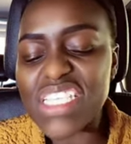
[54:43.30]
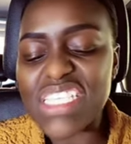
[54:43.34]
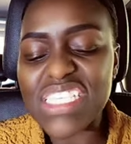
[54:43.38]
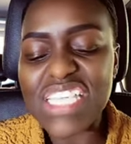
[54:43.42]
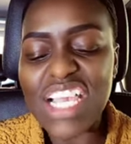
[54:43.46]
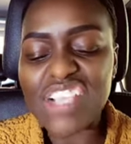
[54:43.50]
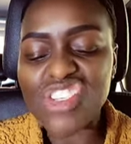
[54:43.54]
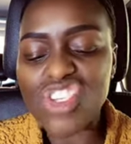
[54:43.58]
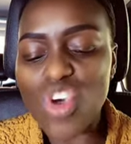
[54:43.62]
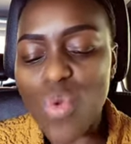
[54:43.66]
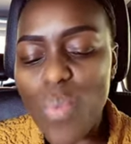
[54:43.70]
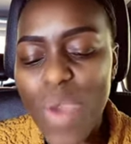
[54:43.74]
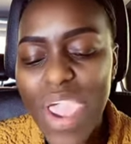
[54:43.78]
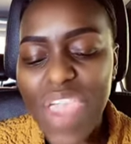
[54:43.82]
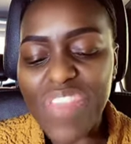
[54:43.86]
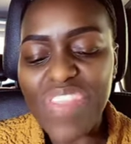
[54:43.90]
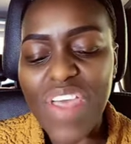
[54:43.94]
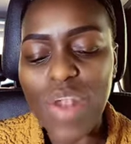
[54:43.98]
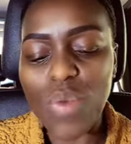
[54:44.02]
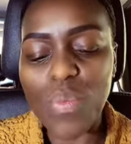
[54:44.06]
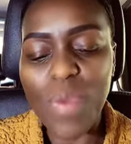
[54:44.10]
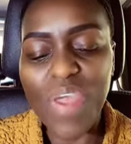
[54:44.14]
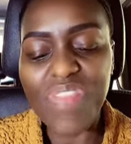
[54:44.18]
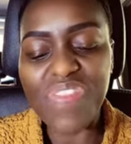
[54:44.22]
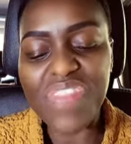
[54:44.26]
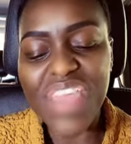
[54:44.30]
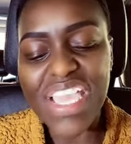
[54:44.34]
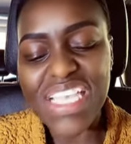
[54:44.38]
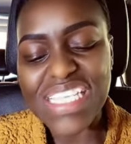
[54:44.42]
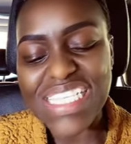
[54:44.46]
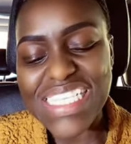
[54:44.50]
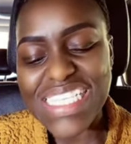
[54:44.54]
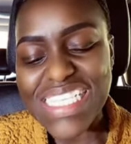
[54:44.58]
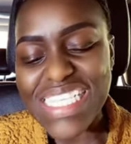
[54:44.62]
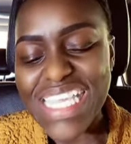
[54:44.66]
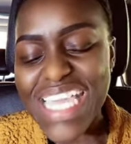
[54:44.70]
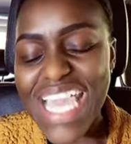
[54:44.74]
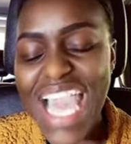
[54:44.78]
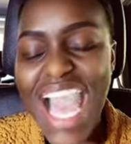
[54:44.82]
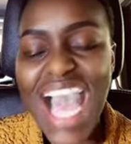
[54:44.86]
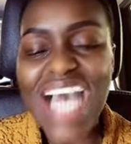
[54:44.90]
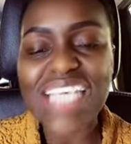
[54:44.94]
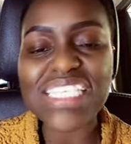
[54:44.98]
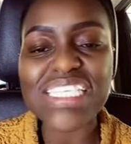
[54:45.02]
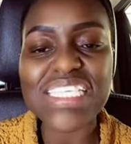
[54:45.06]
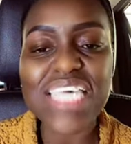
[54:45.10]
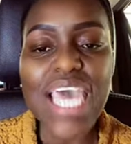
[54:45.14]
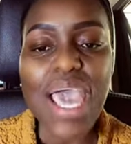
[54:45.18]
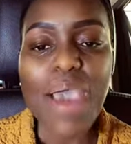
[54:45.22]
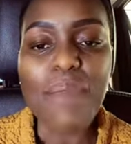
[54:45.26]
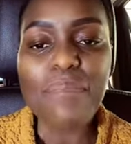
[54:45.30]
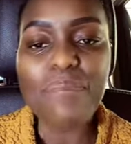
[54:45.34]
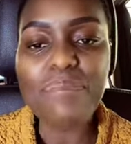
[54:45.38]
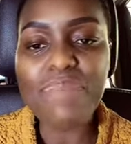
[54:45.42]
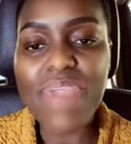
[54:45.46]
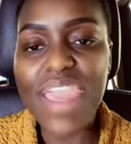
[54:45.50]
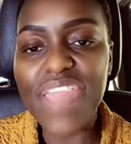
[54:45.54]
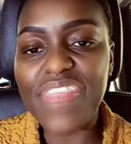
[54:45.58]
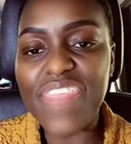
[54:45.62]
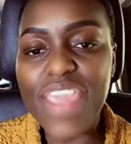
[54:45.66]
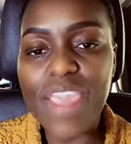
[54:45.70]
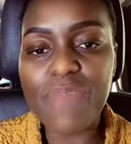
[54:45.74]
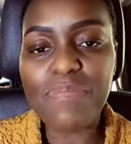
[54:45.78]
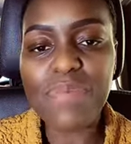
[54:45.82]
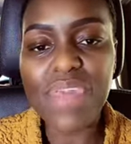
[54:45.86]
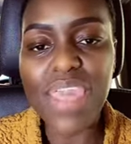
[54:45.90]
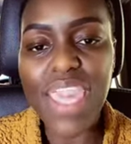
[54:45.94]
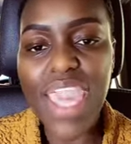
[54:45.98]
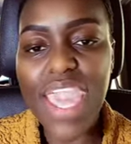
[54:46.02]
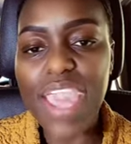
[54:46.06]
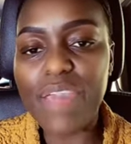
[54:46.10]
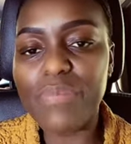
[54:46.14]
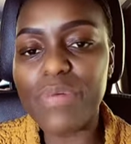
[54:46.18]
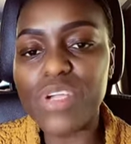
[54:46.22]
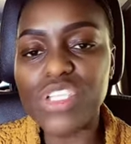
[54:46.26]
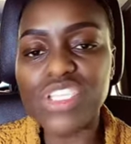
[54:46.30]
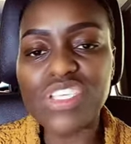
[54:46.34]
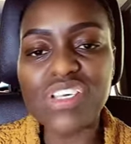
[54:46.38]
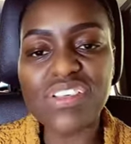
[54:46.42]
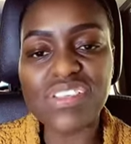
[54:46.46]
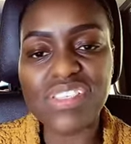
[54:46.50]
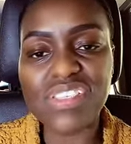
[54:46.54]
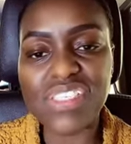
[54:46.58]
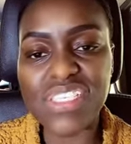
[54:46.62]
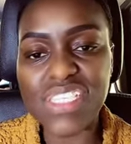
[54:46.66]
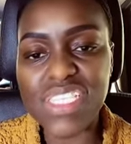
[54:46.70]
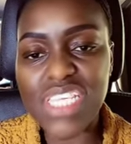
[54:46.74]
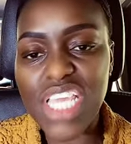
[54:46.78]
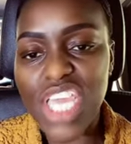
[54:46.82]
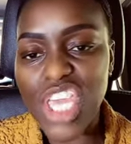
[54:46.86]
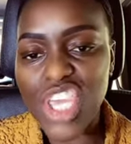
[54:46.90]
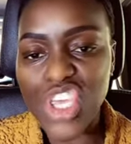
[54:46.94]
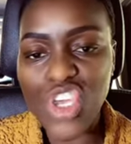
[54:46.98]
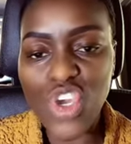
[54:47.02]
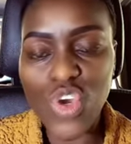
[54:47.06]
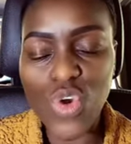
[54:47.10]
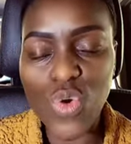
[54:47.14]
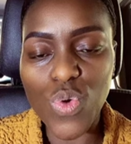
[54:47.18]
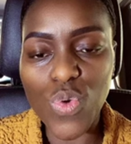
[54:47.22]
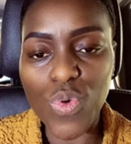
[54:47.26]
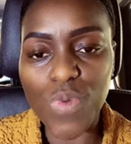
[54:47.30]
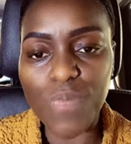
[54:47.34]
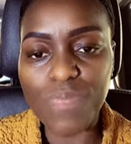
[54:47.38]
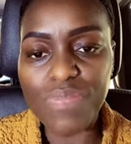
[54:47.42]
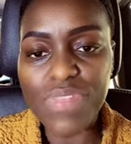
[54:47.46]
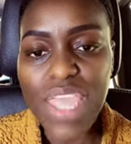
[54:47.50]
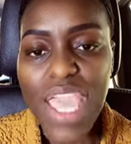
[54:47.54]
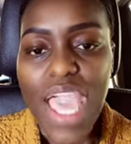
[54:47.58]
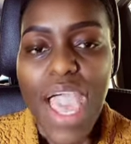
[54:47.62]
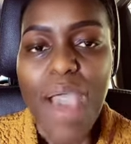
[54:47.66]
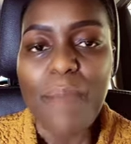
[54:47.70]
in such a way that when they see us, may they be able to see you.